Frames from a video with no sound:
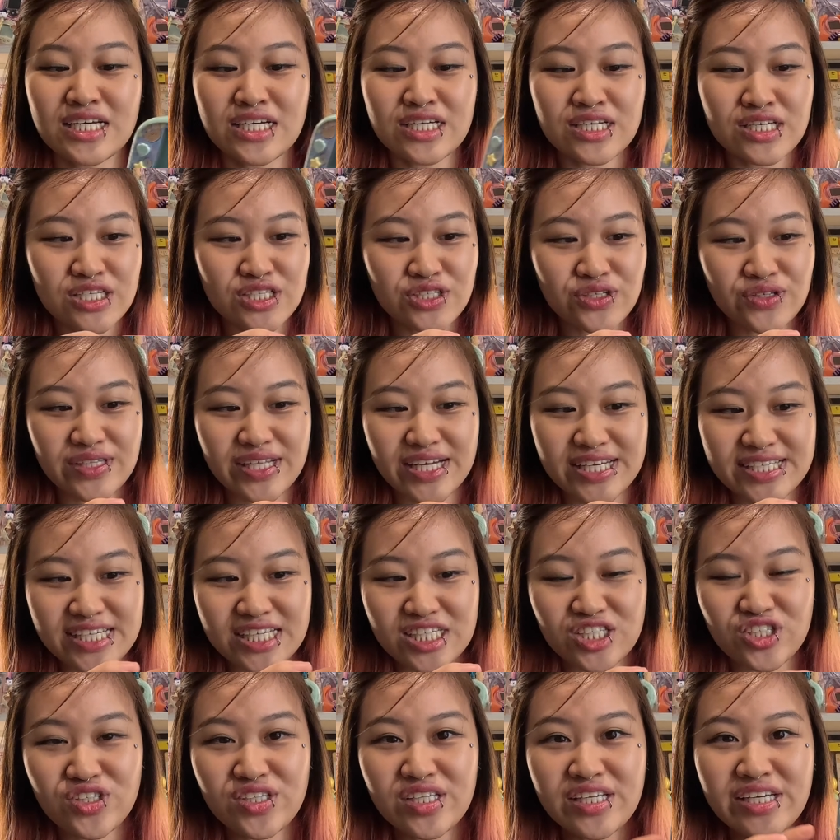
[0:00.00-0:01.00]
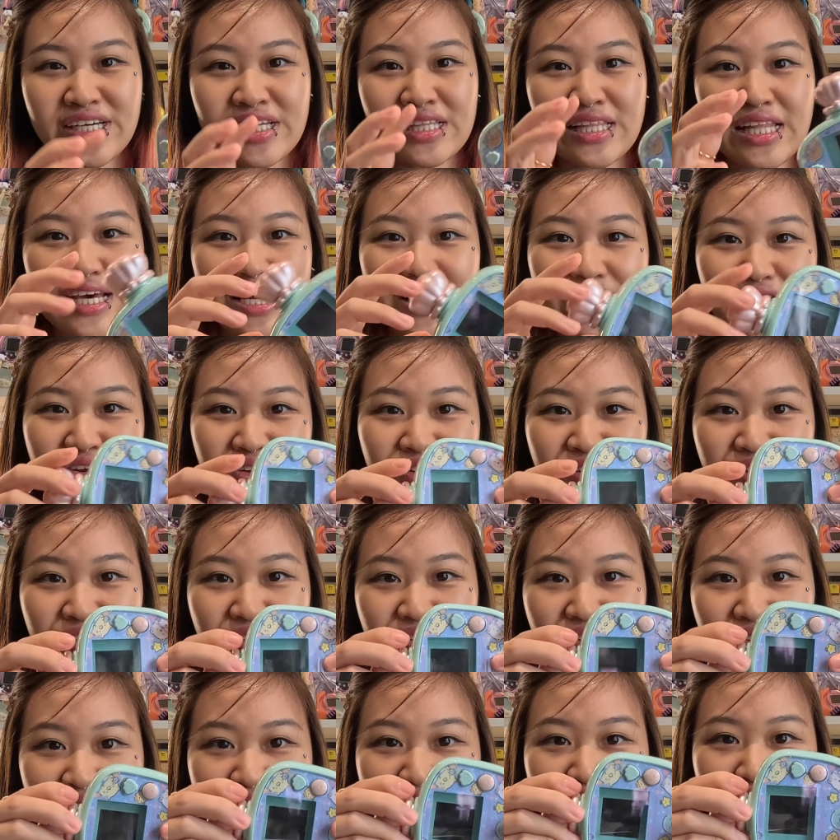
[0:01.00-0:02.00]
So there's actually a layer
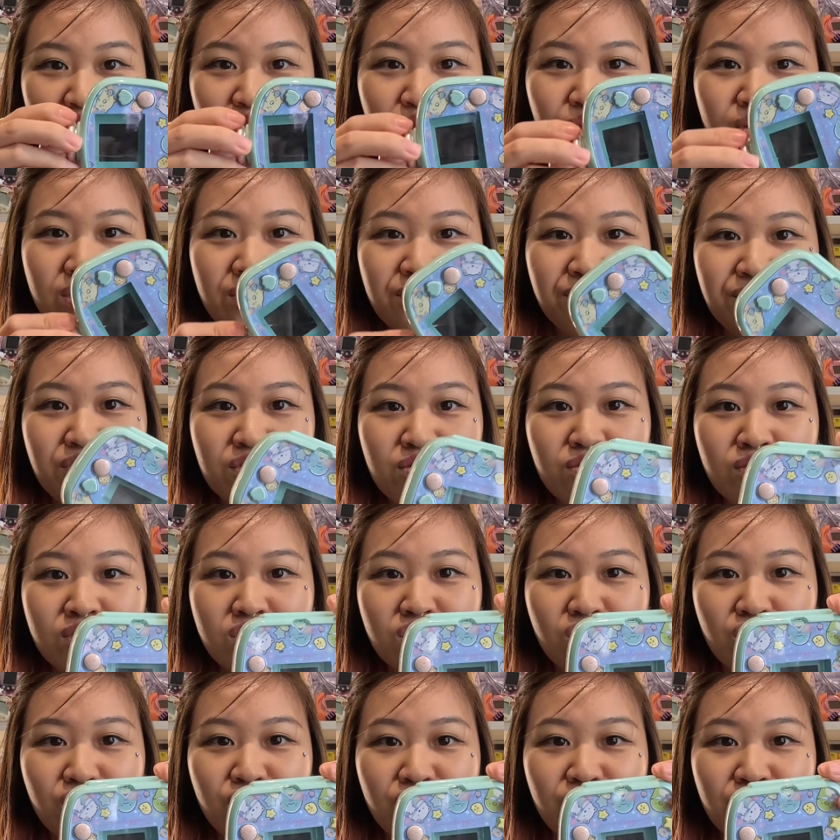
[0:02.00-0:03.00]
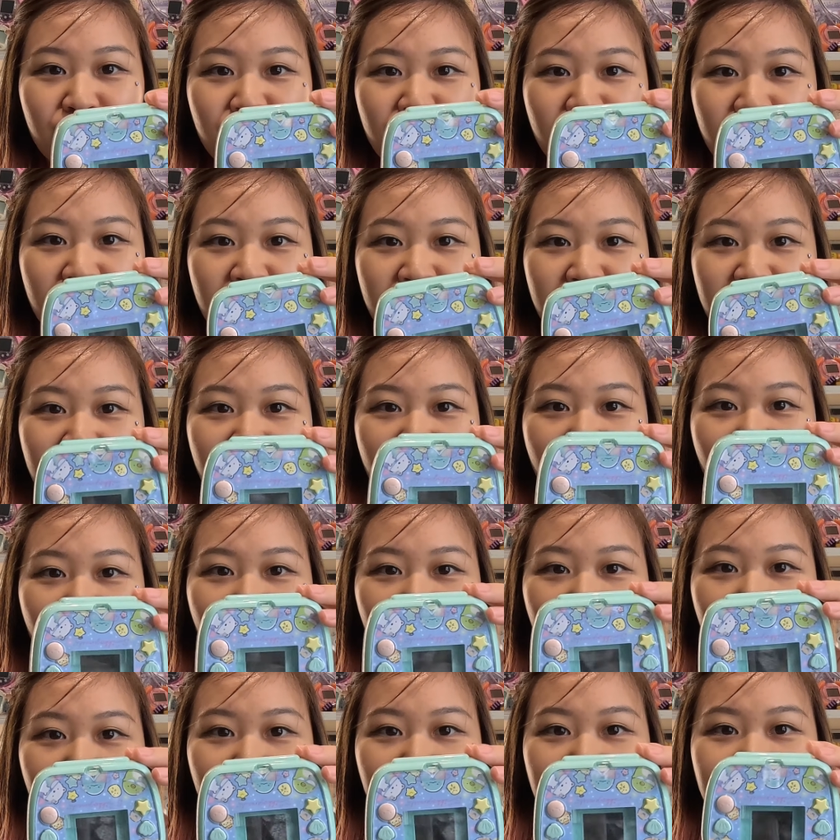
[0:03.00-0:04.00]
here, so if you turn
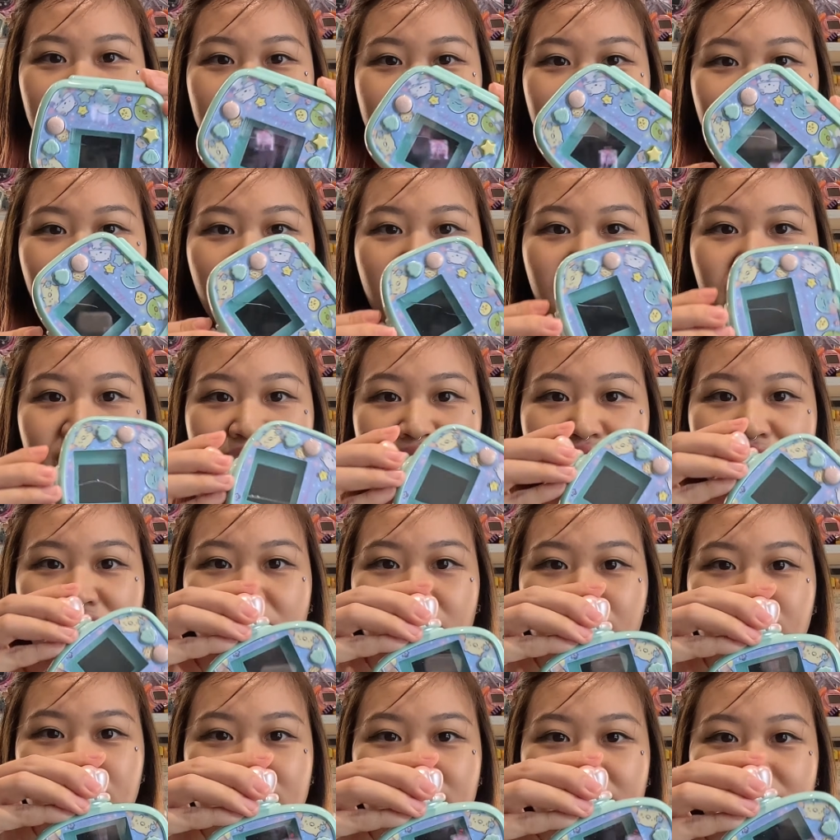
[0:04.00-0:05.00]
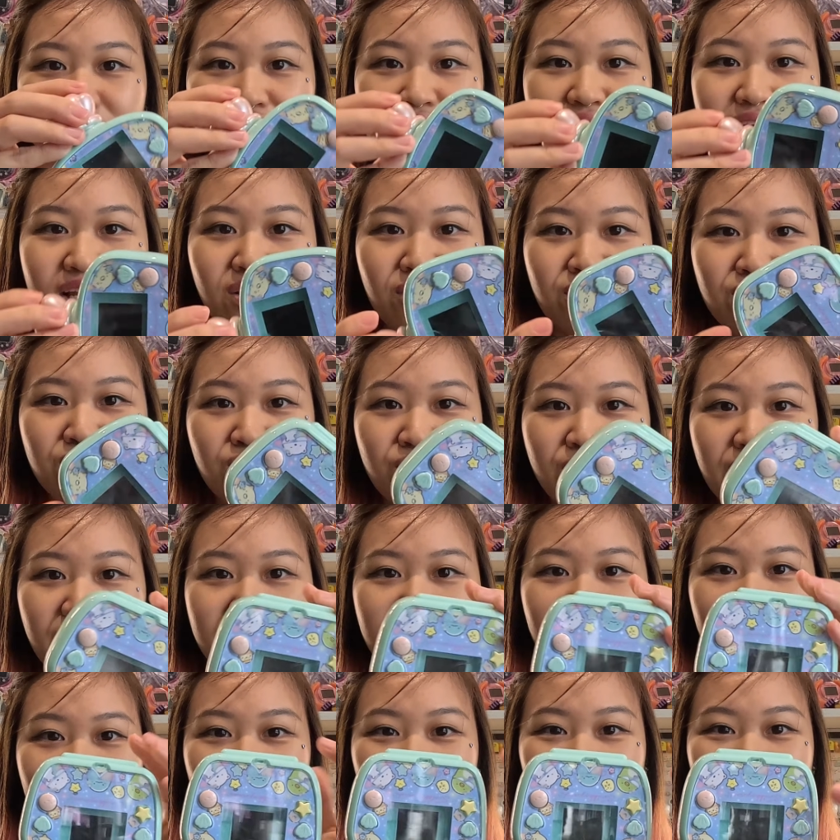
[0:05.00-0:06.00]
the device upside down, you can
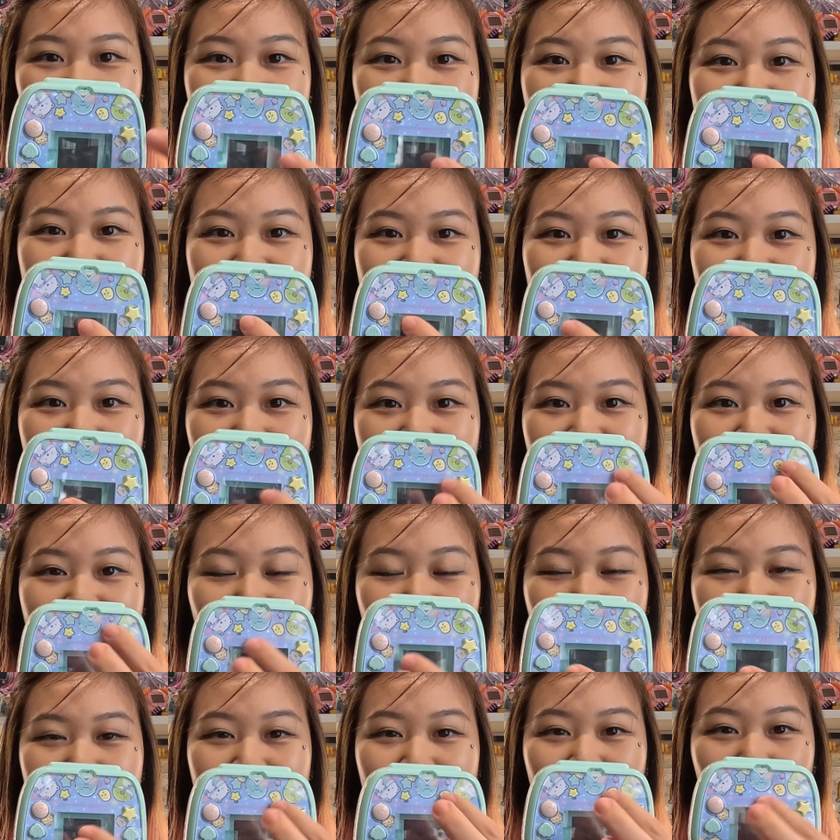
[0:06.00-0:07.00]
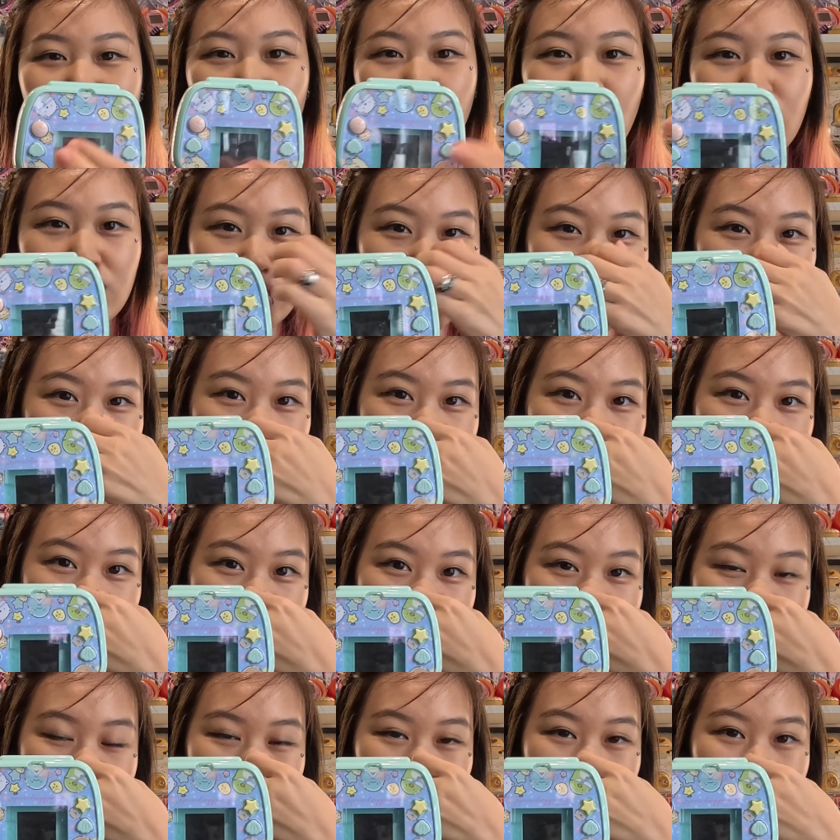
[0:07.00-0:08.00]
actually see like there's water
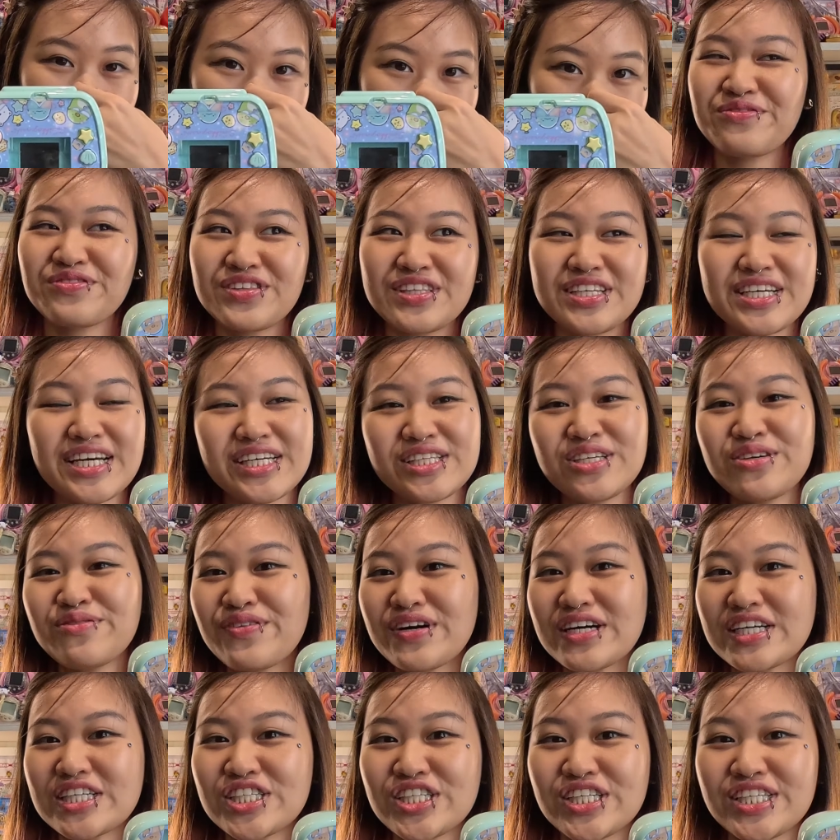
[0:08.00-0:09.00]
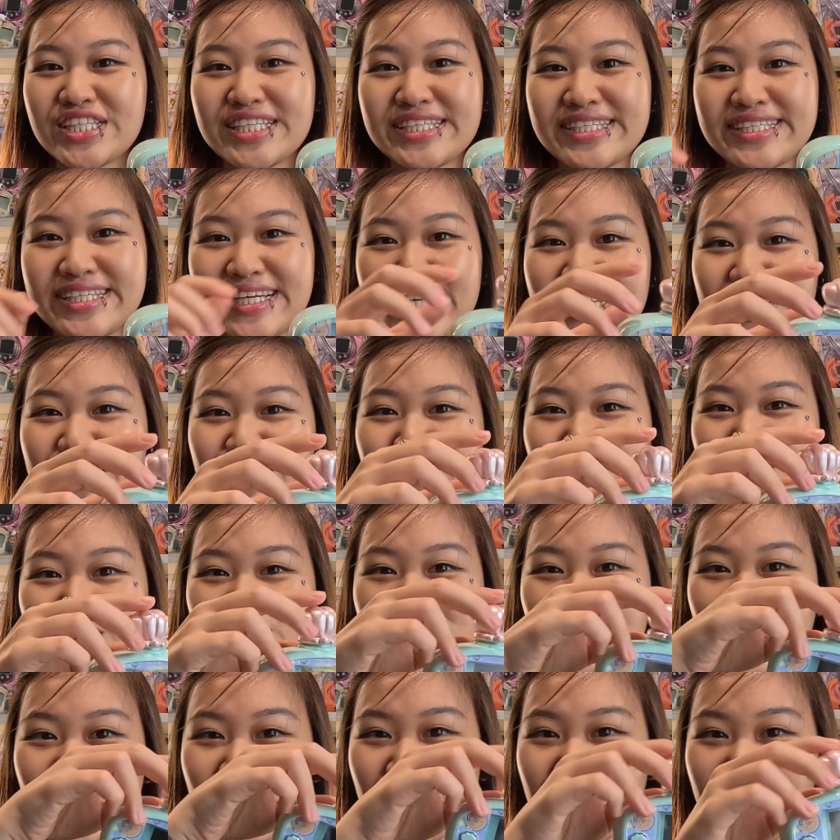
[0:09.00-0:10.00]
inside. The other function is that if you
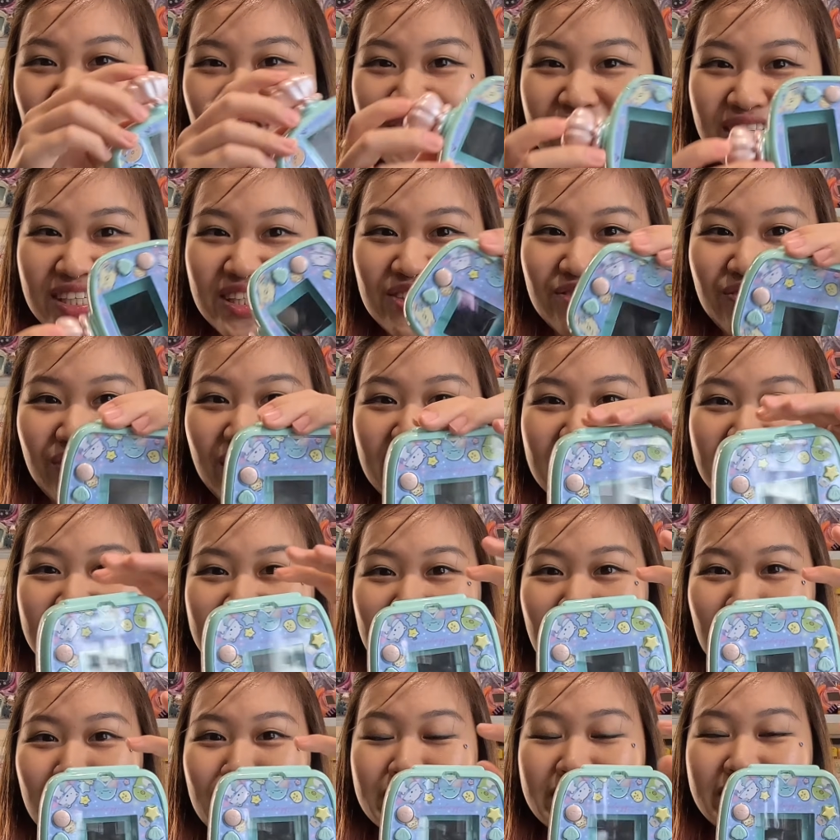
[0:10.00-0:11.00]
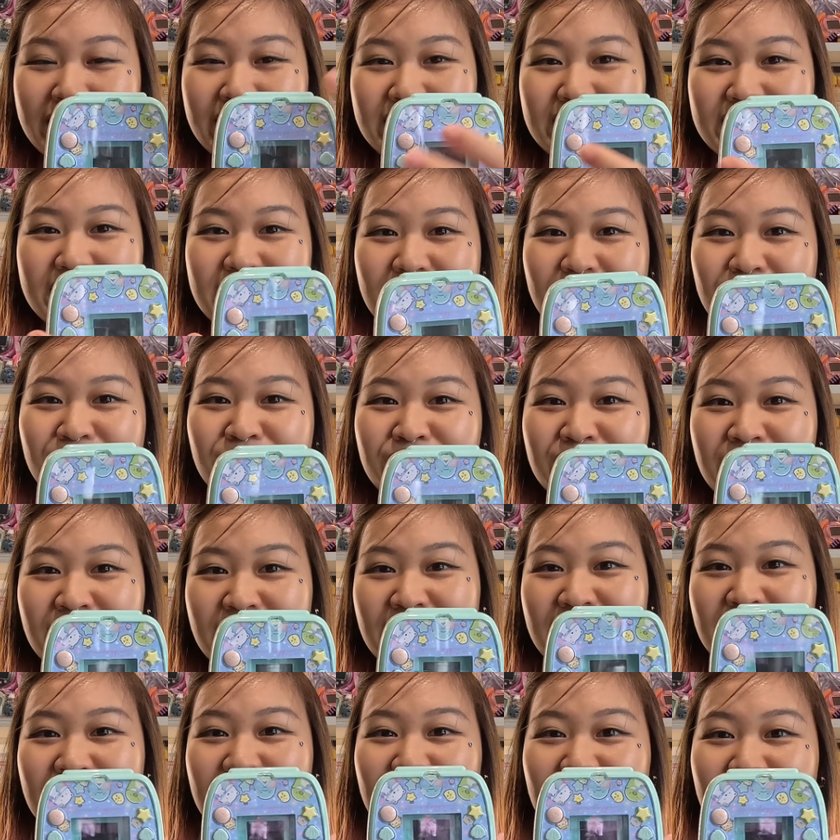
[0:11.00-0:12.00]
turn the device upside down,
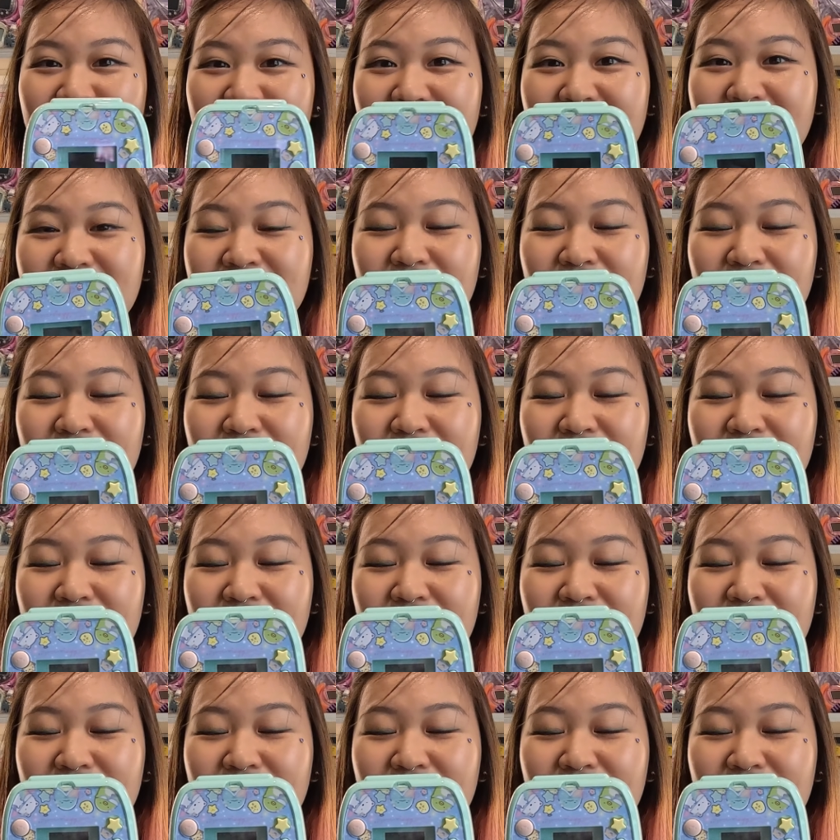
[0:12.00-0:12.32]
then